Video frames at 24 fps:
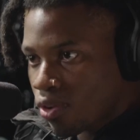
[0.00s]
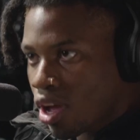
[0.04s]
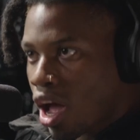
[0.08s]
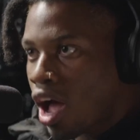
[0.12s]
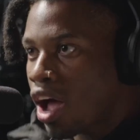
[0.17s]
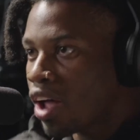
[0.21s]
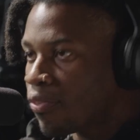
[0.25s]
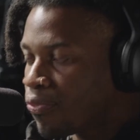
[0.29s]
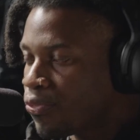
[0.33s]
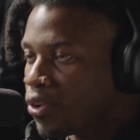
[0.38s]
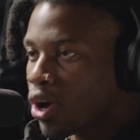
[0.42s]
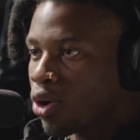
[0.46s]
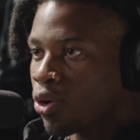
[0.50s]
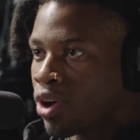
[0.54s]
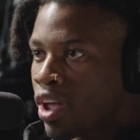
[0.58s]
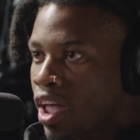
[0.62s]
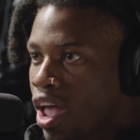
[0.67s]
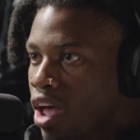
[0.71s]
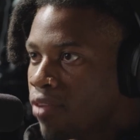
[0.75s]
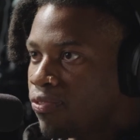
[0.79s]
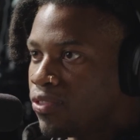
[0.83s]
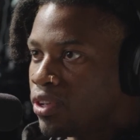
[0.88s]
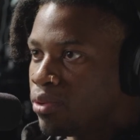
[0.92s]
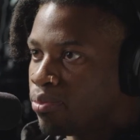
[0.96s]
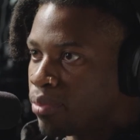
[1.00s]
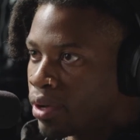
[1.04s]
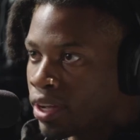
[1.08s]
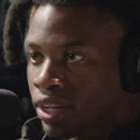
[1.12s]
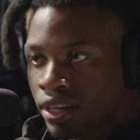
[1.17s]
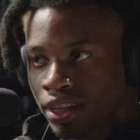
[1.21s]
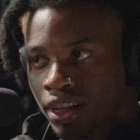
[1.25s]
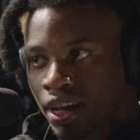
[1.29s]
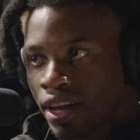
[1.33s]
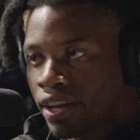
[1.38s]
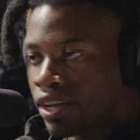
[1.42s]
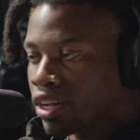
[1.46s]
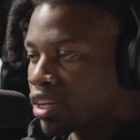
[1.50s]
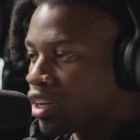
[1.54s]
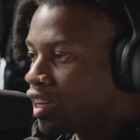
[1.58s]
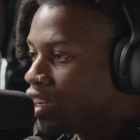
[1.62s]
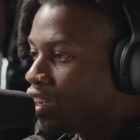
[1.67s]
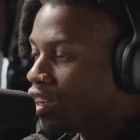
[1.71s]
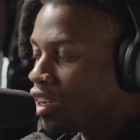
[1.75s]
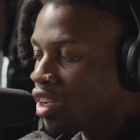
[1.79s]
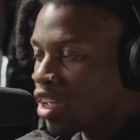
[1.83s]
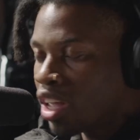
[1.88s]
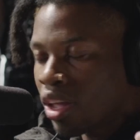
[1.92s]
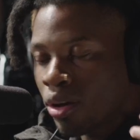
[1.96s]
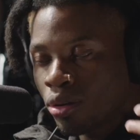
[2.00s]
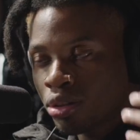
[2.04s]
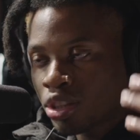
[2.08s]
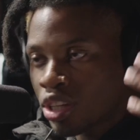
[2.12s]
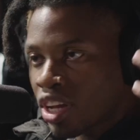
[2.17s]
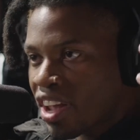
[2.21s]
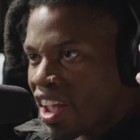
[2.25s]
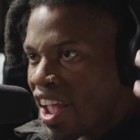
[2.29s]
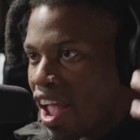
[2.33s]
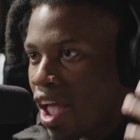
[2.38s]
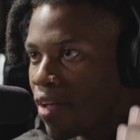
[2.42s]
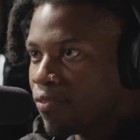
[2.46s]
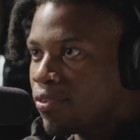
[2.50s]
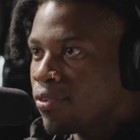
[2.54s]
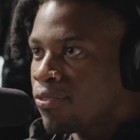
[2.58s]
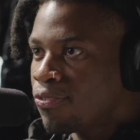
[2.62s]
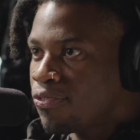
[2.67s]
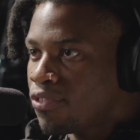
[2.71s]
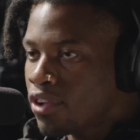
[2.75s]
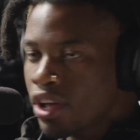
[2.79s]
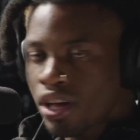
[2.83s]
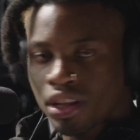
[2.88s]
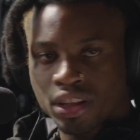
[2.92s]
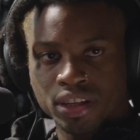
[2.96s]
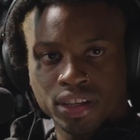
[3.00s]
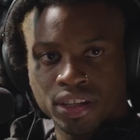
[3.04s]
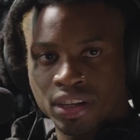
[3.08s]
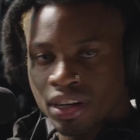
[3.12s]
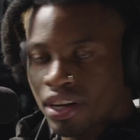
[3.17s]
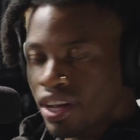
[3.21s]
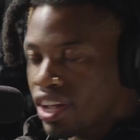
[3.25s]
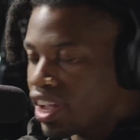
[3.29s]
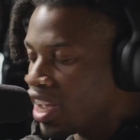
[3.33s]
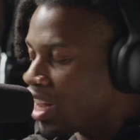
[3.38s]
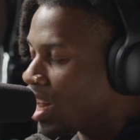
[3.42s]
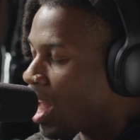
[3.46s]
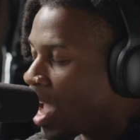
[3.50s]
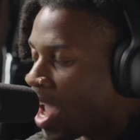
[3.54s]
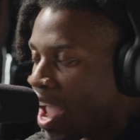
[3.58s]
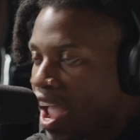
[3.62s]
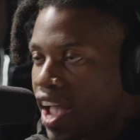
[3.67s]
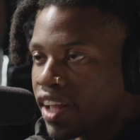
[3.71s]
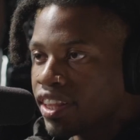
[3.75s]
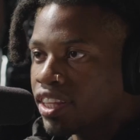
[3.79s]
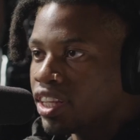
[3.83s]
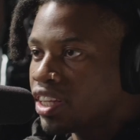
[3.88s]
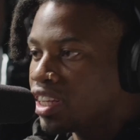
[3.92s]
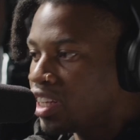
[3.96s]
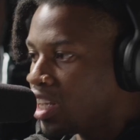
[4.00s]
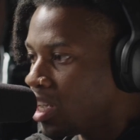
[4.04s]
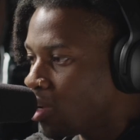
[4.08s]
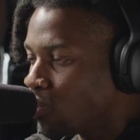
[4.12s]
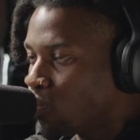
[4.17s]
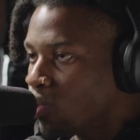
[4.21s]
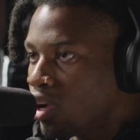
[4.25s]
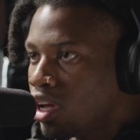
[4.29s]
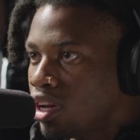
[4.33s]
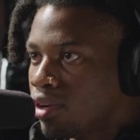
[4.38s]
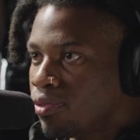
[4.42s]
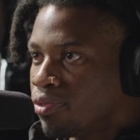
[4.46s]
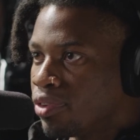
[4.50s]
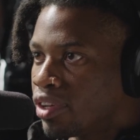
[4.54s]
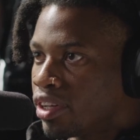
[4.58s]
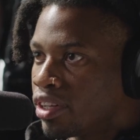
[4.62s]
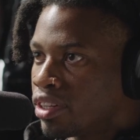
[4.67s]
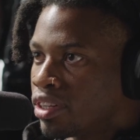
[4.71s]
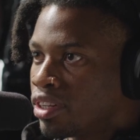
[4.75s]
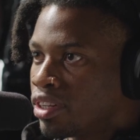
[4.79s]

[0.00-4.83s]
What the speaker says: I felt heavy, man. It was a heavy feeling, and I had to get rid of it.